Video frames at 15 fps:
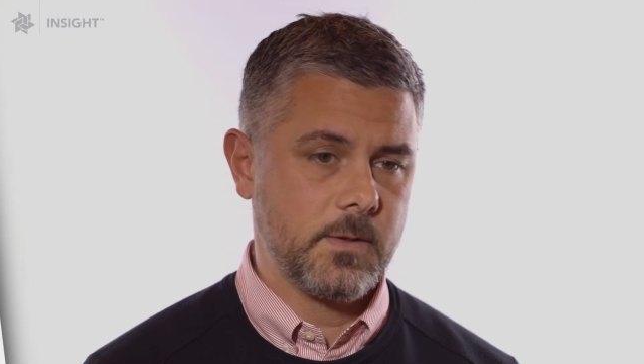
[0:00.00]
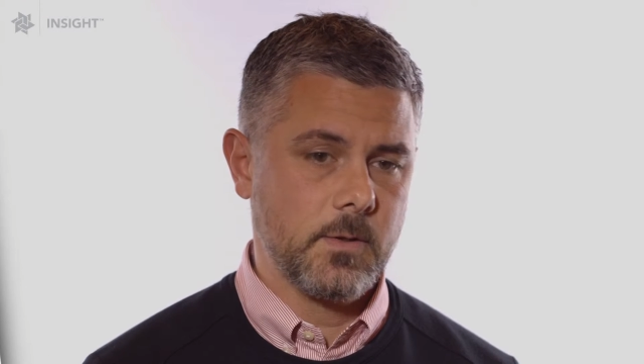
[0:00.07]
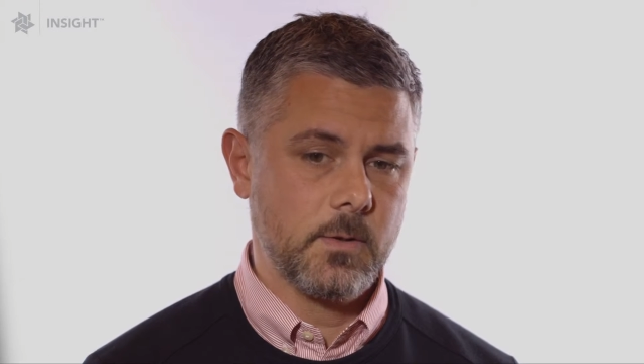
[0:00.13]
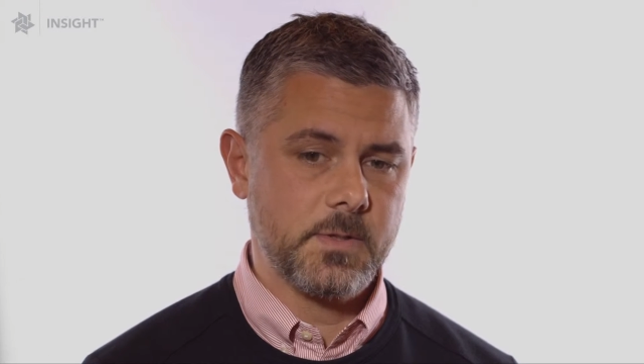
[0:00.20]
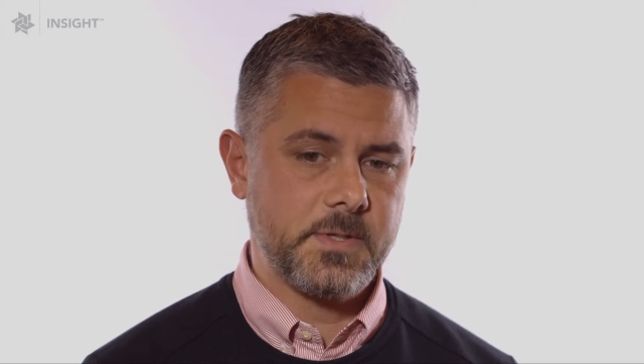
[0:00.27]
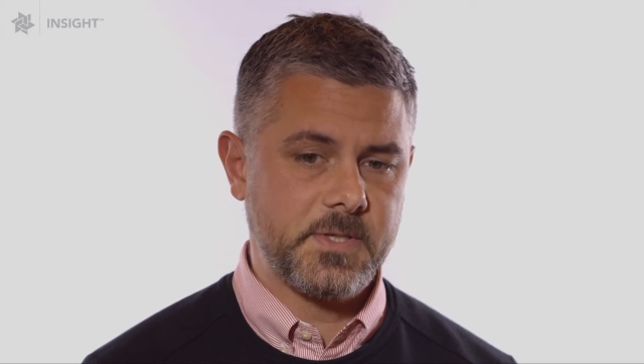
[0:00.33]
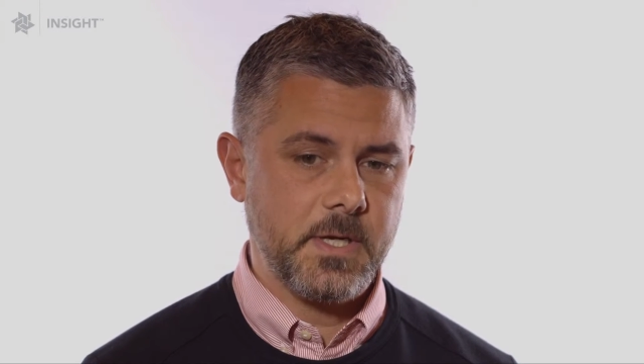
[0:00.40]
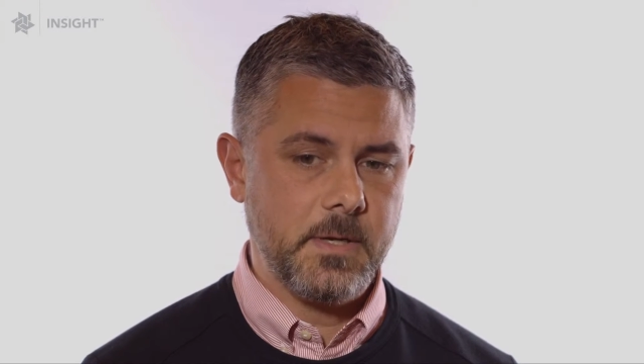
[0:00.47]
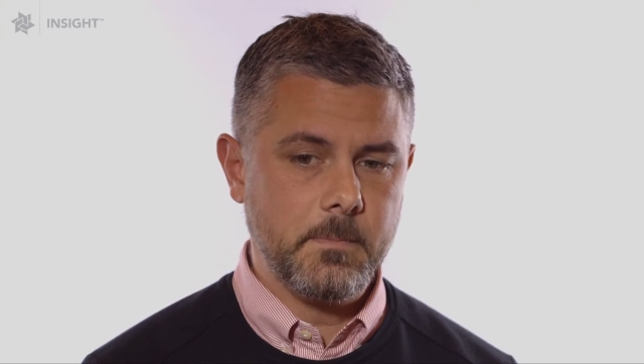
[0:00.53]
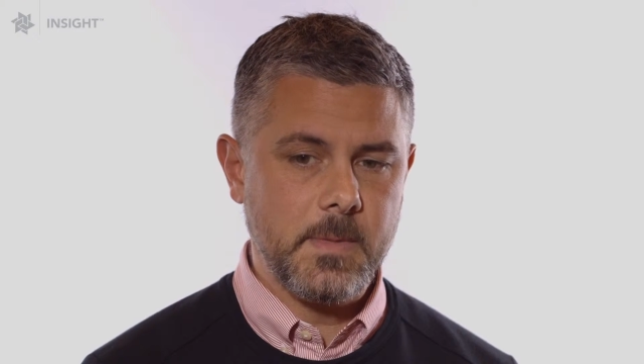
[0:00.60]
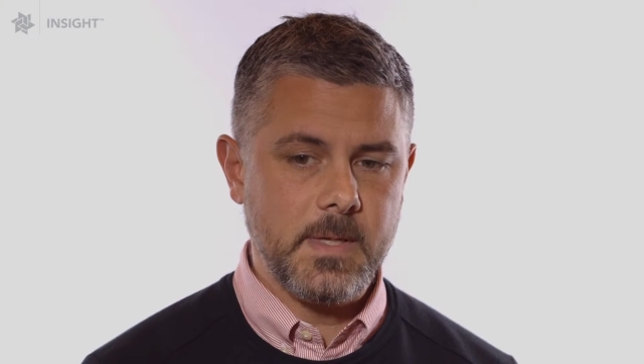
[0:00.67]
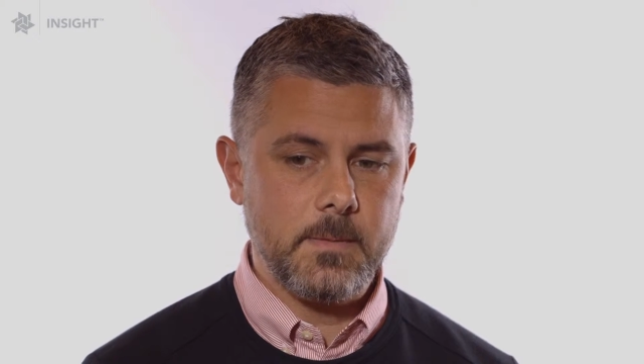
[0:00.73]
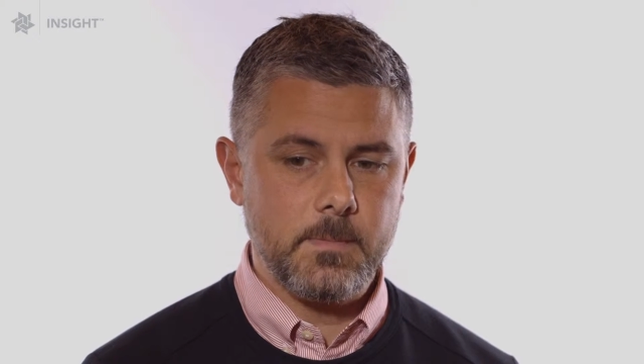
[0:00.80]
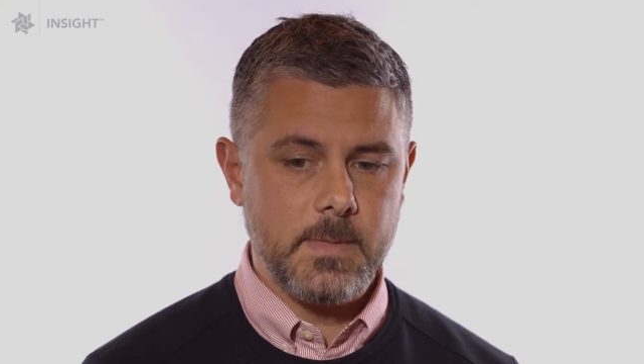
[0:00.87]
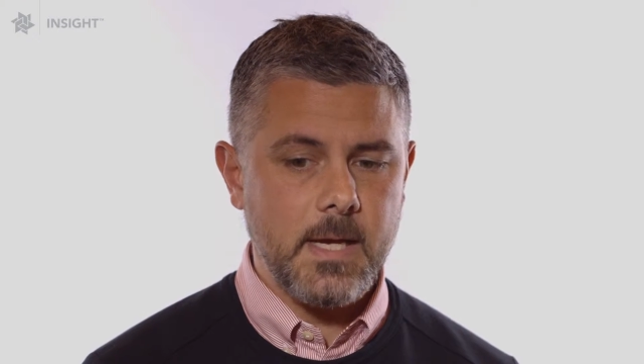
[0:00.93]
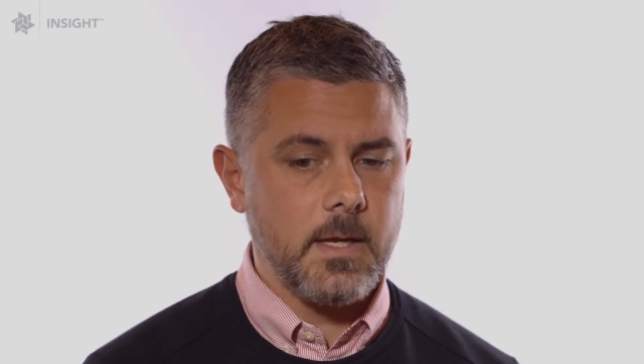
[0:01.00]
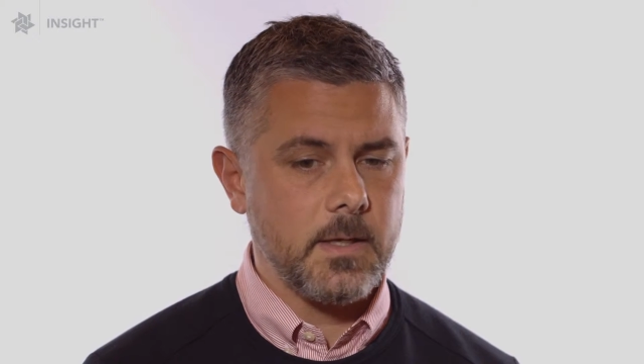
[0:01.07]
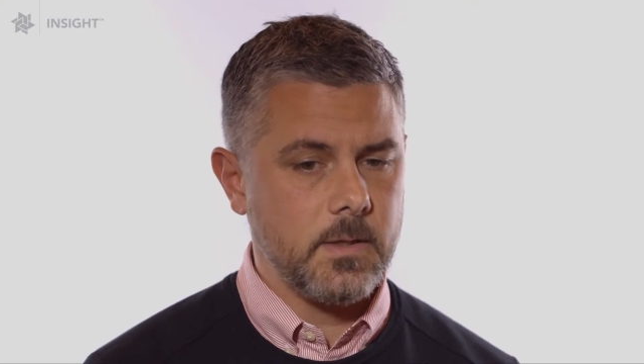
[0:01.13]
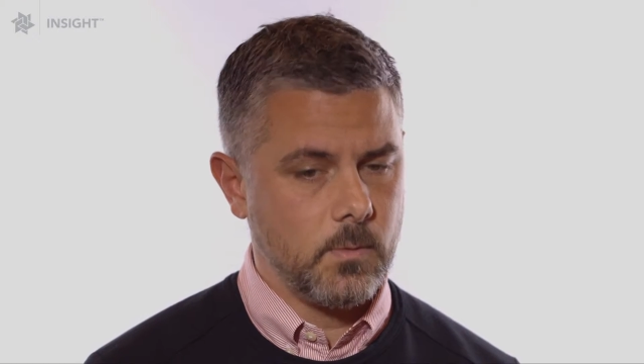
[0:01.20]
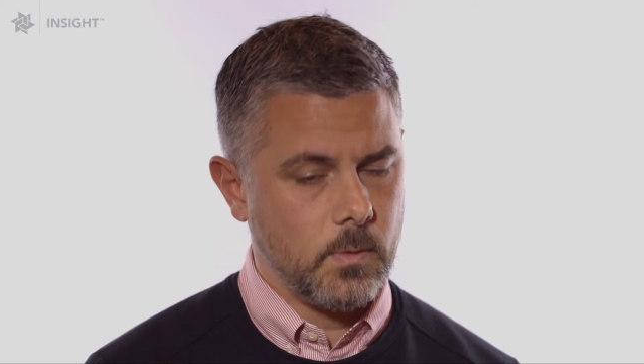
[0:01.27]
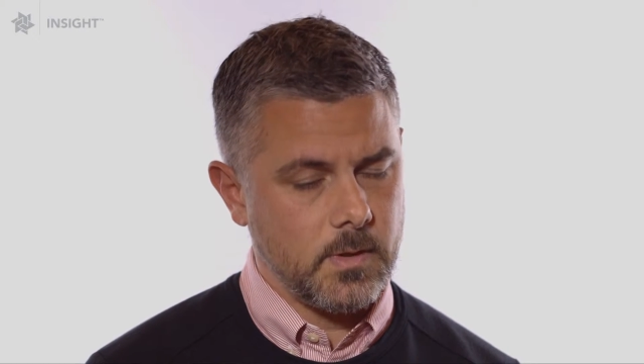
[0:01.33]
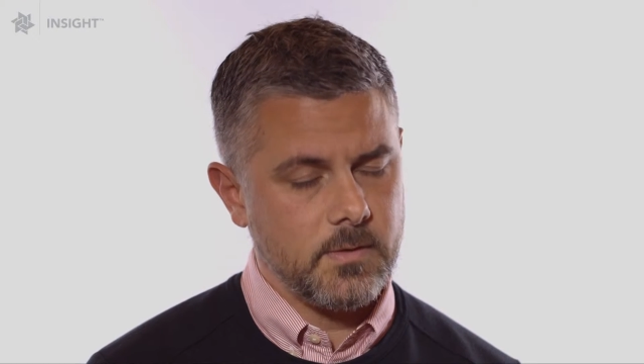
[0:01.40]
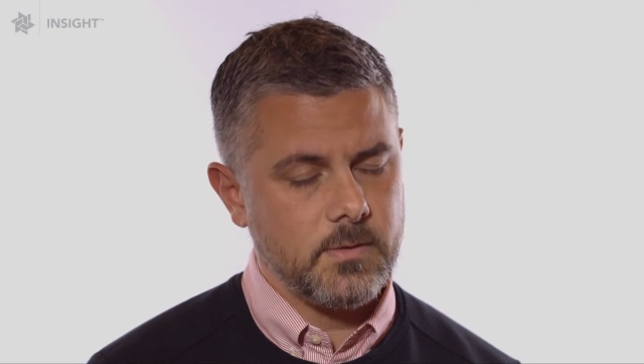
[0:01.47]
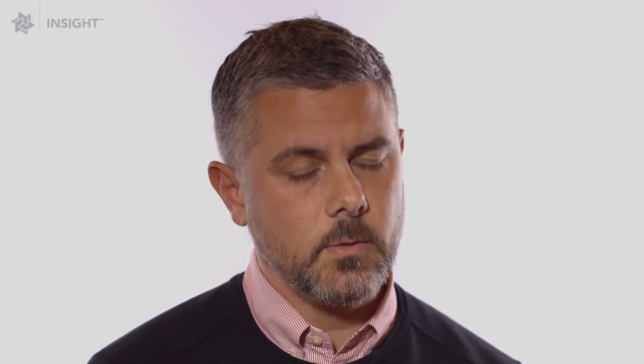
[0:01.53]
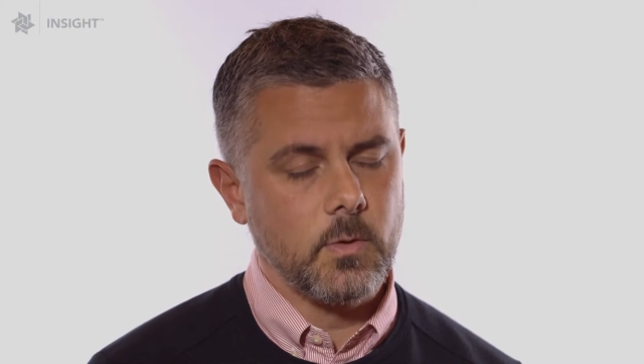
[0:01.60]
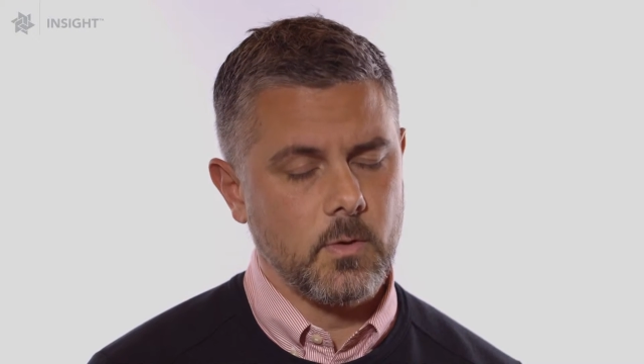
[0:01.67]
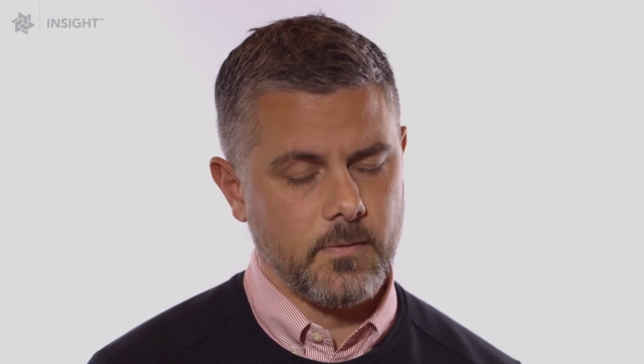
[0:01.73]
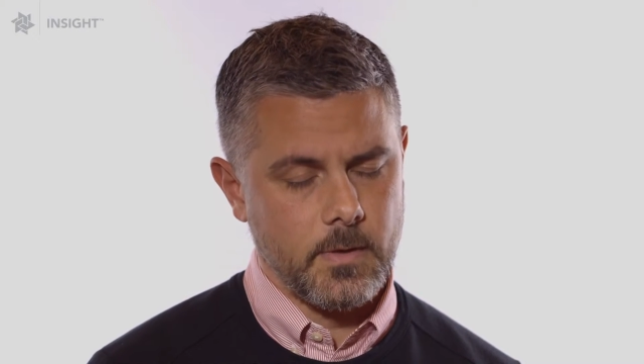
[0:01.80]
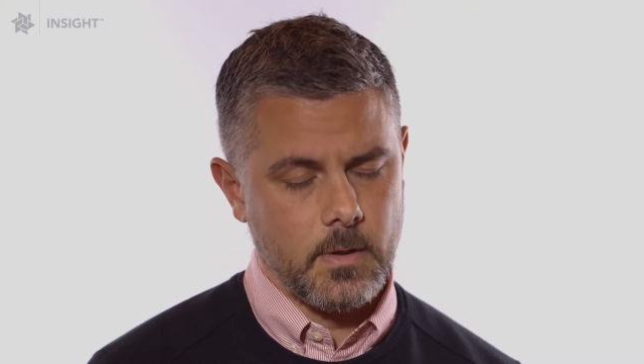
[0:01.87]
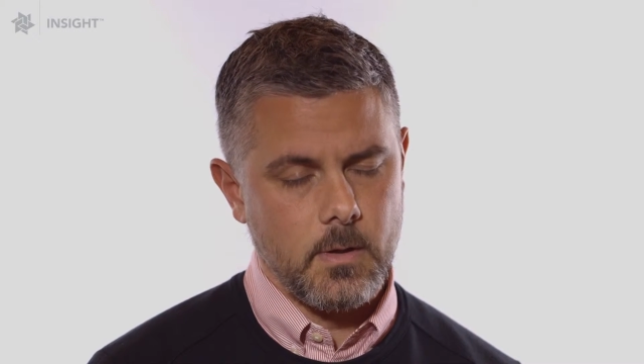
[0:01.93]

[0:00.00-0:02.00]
there are some that, yeah, you want to do it over the